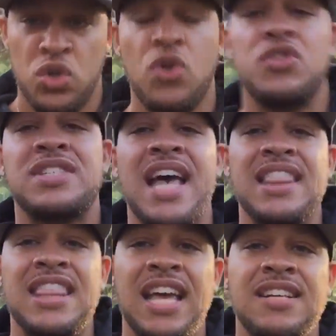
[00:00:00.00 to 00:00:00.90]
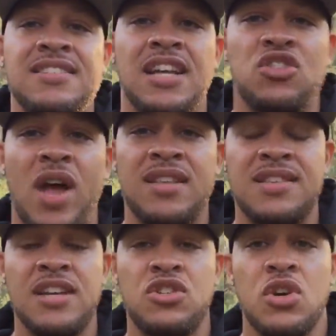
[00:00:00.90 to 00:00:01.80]
You've said things that
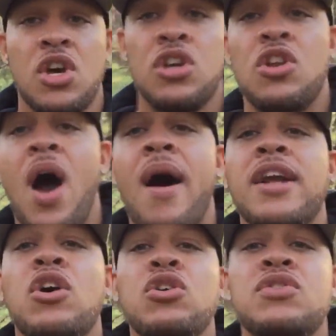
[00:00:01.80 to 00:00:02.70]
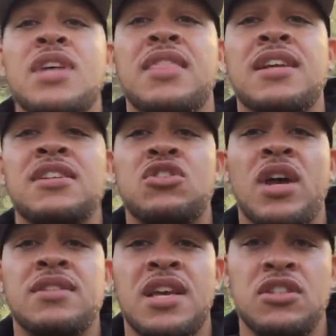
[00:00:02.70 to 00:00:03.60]
transcend you. You know how I know you said things that
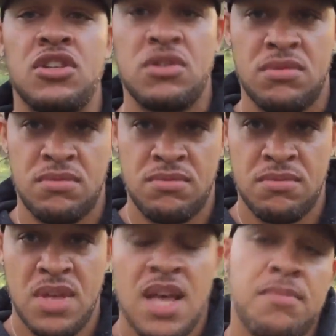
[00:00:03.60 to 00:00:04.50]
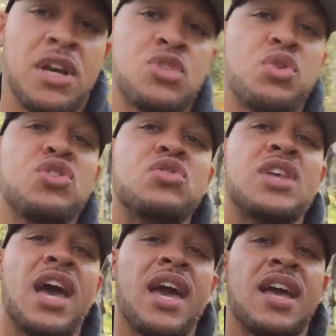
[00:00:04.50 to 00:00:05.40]
transcend you? Because when you
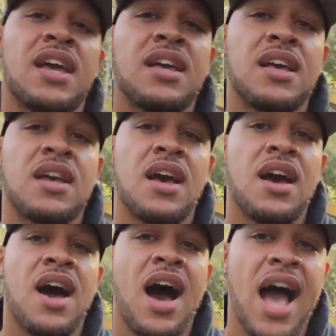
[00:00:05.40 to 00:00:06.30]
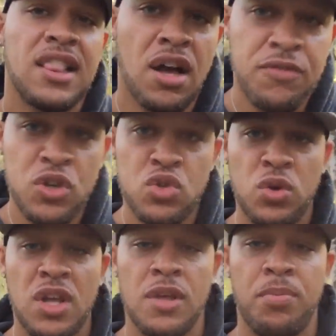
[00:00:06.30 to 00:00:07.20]
say, I love you
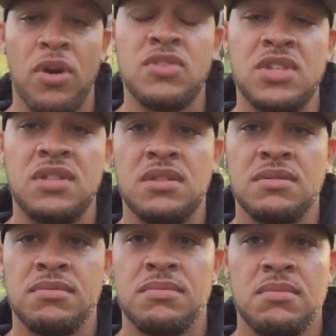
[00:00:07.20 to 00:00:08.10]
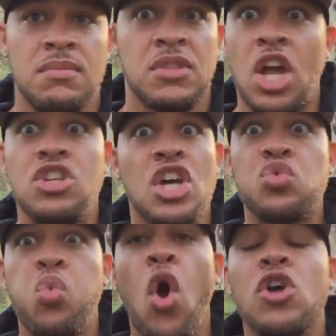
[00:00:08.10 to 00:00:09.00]
to another person, they're
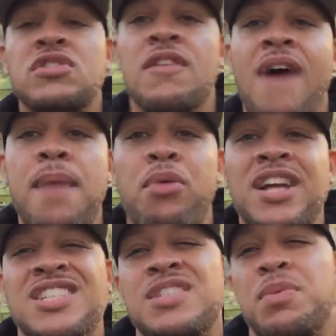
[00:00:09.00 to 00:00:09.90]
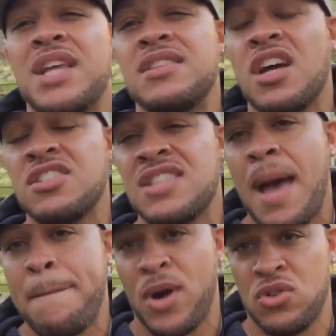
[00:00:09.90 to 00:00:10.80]
just words, they're vibrations, but they touch
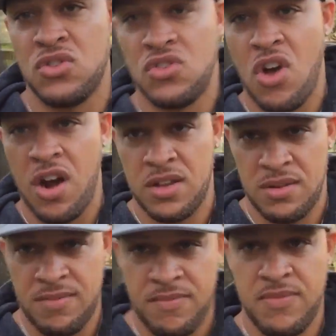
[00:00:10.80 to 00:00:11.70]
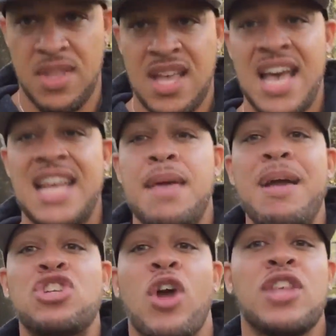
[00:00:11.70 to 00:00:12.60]
that person's heart. And they
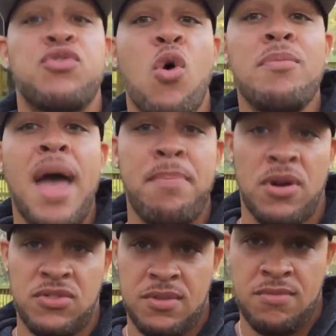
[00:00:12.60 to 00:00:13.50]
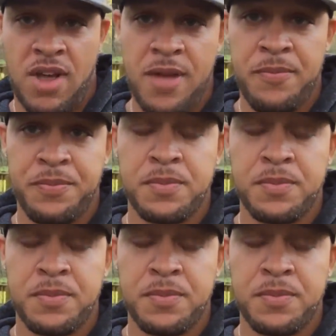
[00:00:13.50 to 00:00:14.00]
may transform that person, right?